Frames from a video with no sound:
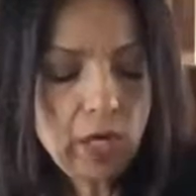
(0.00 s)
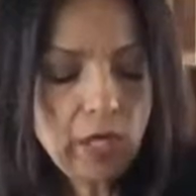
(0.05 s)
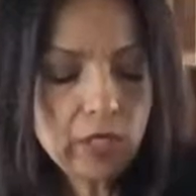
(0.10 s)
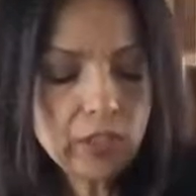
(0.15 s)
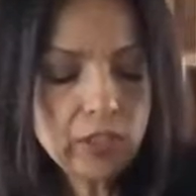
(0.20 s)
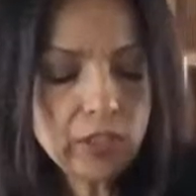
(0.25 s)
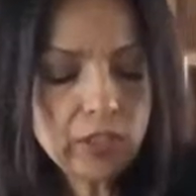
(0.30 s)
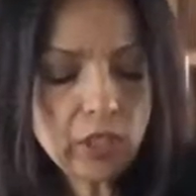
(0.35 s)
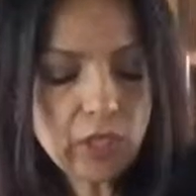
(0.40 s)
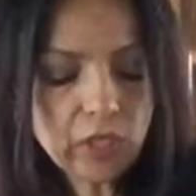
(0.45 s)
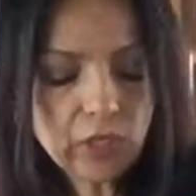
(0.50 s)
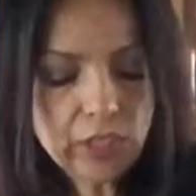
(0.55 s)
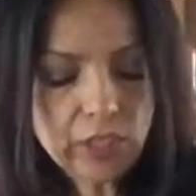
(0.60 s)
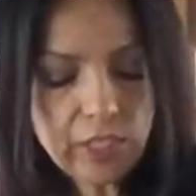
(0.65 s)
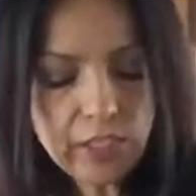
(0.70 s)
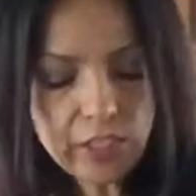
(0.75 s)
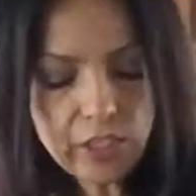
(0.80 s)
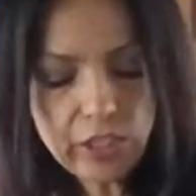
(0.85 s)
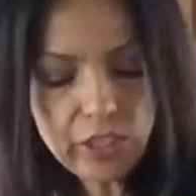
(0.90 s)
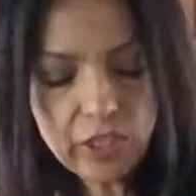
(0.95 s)
start
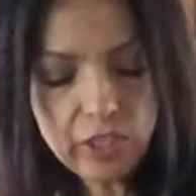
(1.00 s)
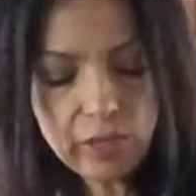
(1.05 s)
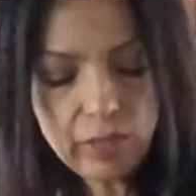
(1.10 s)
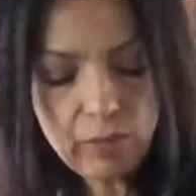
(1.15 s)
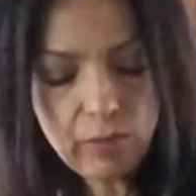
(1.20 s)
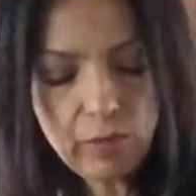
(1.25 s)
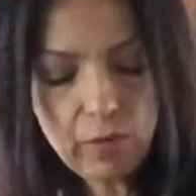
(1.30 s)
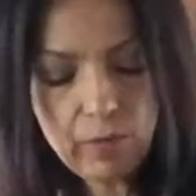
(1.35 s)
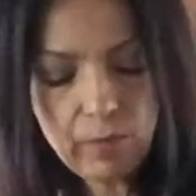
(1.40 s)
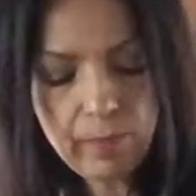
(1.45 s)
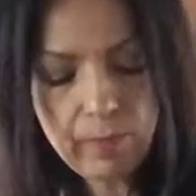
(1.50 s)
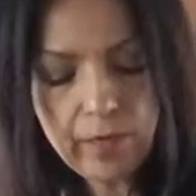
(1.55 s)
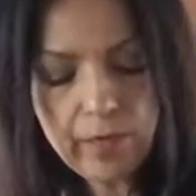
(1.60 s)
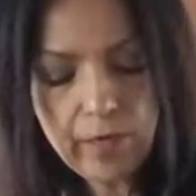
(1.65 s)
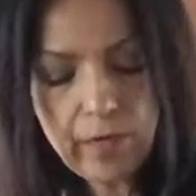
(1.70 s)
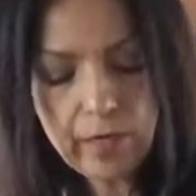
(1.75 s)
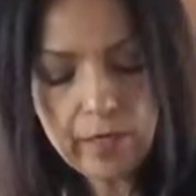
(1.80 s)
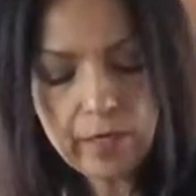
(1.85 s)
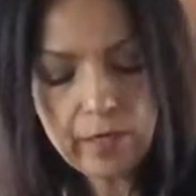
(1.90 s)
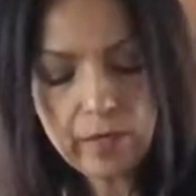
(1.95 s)
touching the
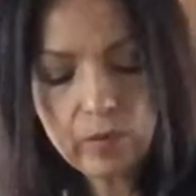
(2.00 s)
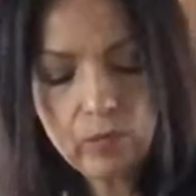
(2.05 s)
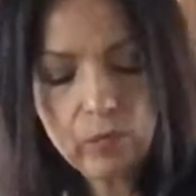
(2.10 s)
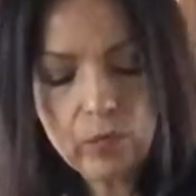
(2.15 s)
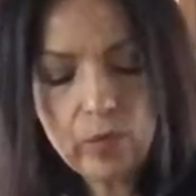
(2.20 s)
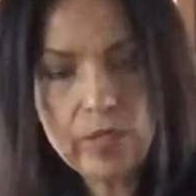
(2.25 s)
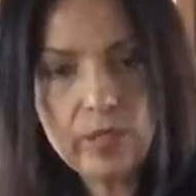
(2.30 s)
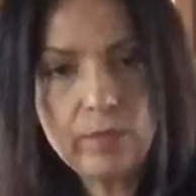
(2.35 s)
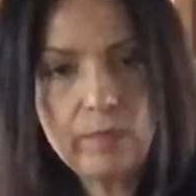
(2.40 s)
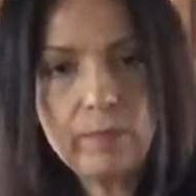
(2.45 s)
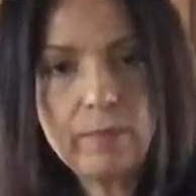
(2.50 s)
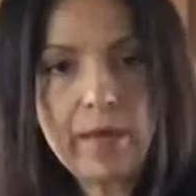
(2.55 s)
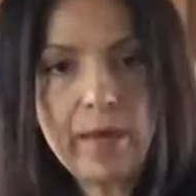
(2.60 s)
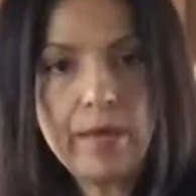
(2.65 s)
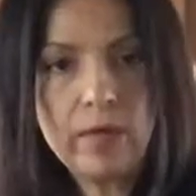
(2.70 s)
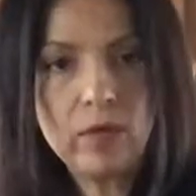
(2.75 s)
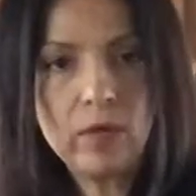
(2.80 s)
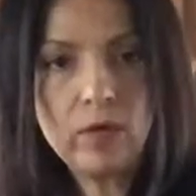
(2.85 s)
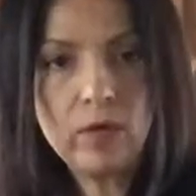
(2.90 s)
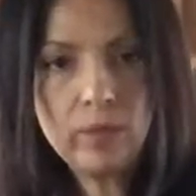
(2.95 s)
probiotic with
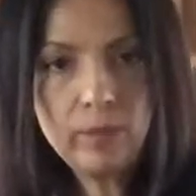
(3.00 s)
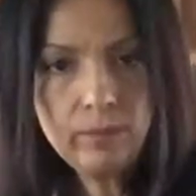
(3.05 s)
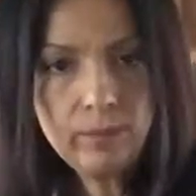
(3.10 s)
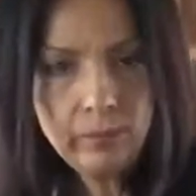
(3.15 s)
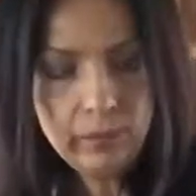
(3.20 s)
metal,